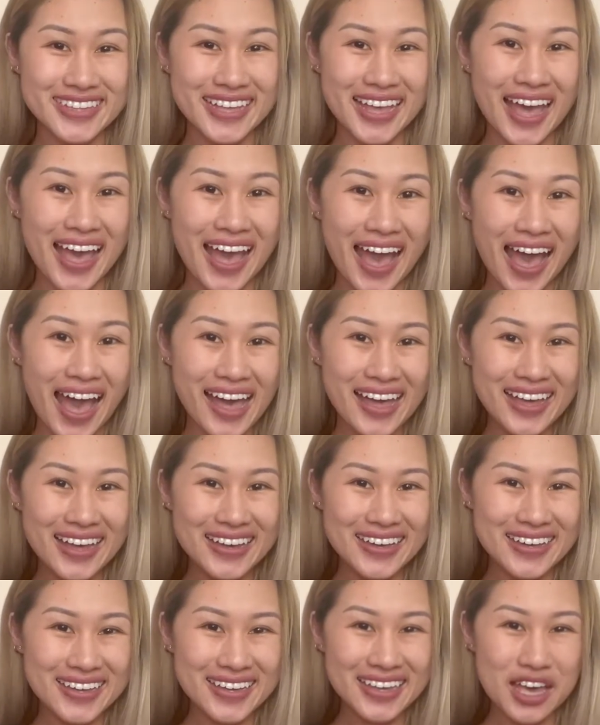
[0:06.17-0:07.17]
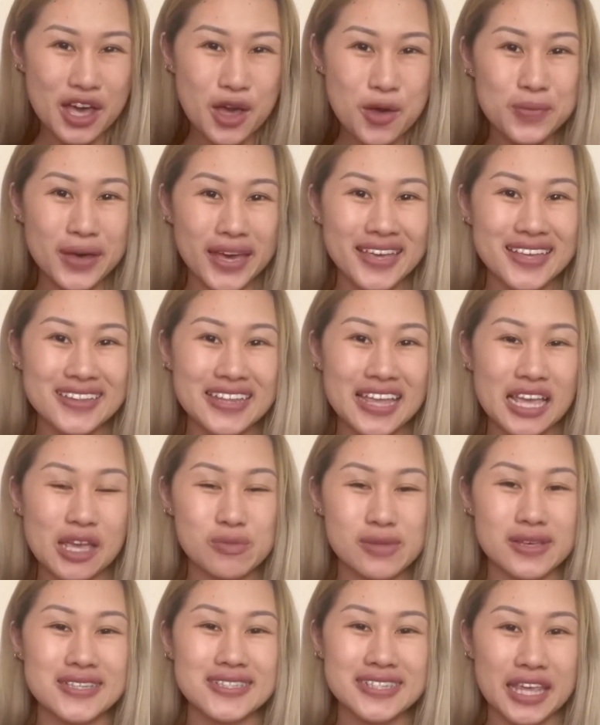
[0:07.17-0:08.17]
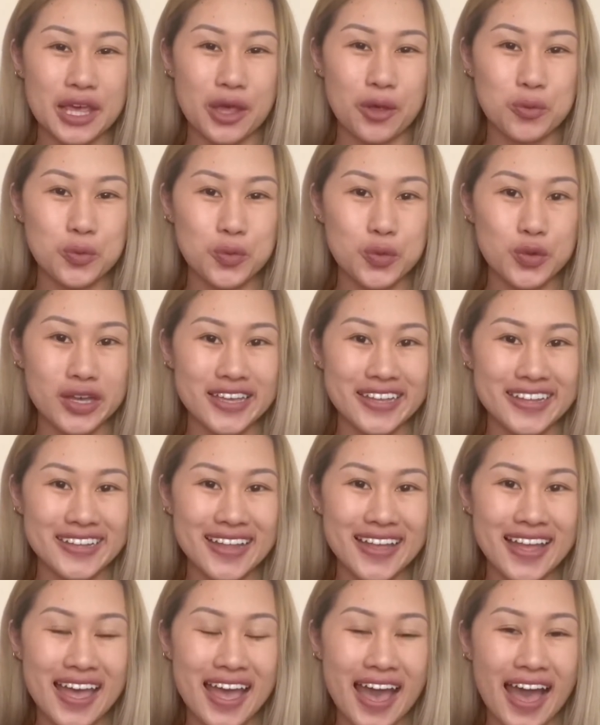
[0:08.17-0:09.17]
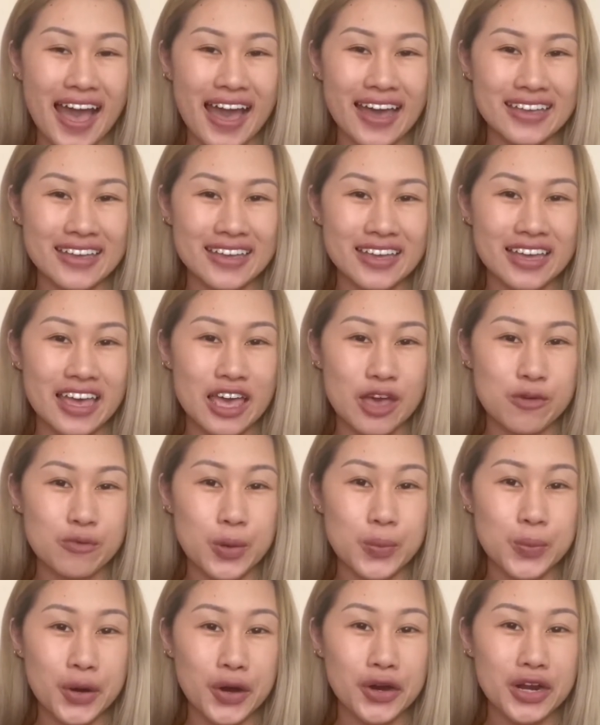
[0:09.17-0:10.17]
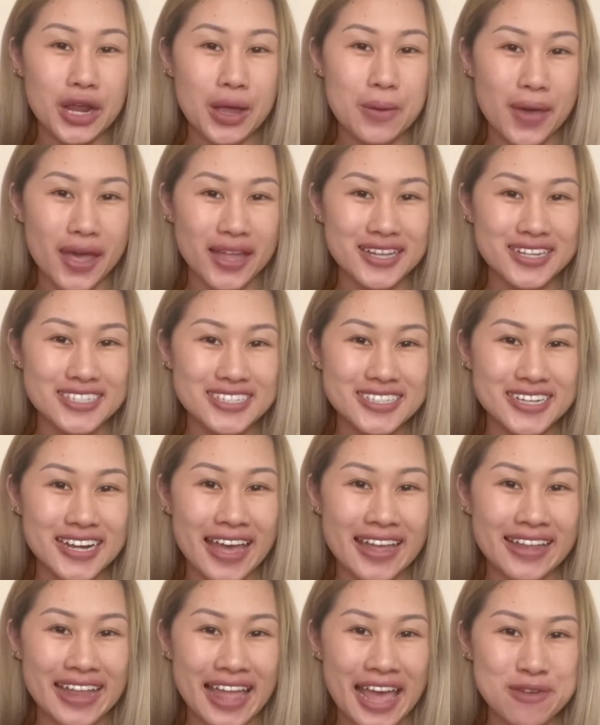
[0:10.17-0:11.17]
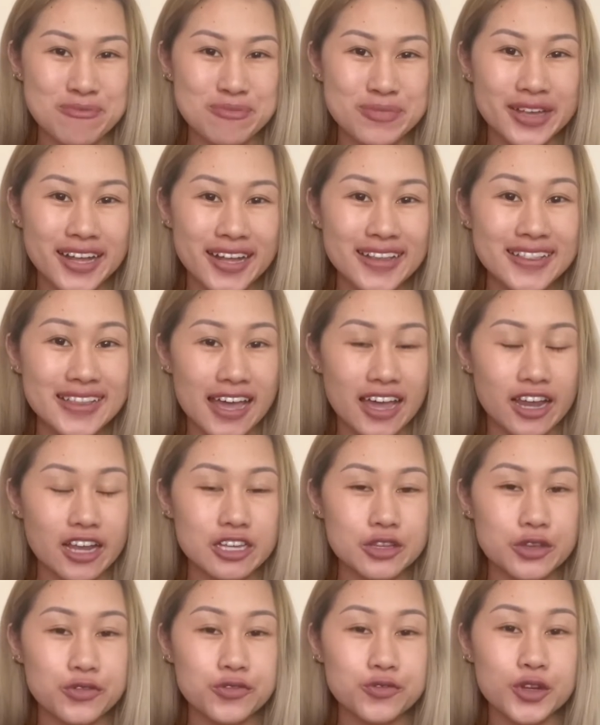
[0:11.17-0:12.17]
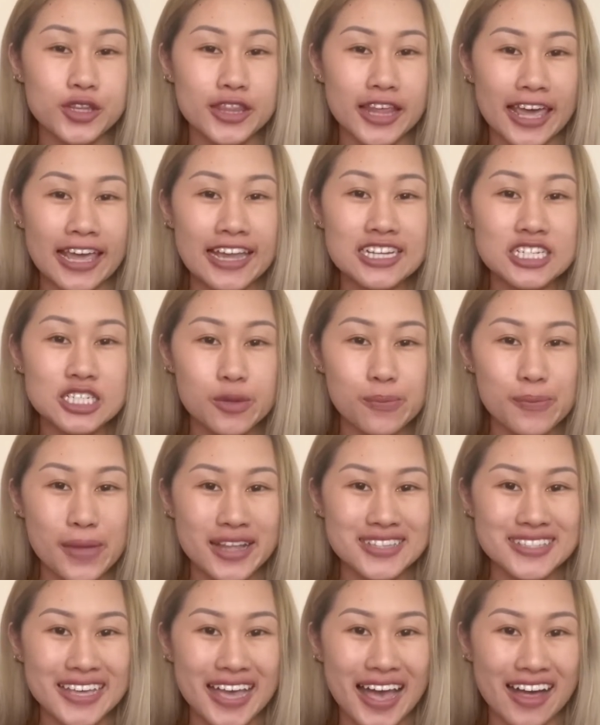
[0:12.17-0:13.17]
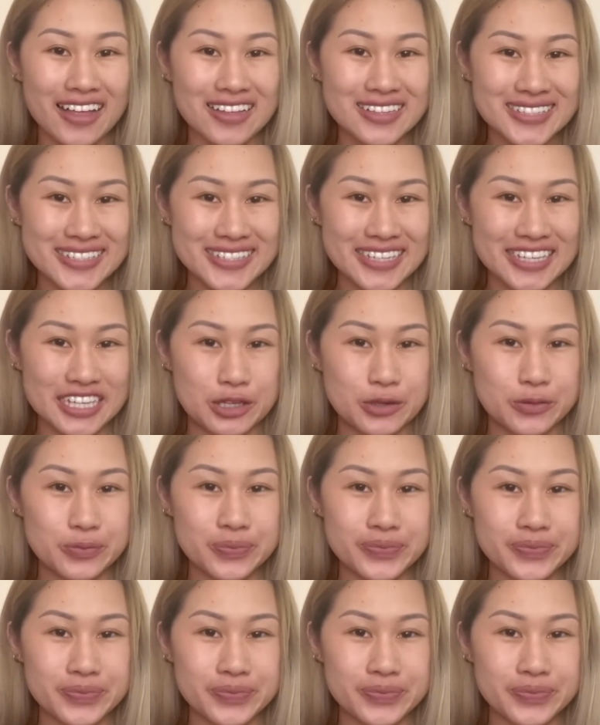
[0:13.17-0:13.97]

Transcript: Hi, my name is Kim Huynh. I am a program manager at Em Collective for the Asian Mental Health team.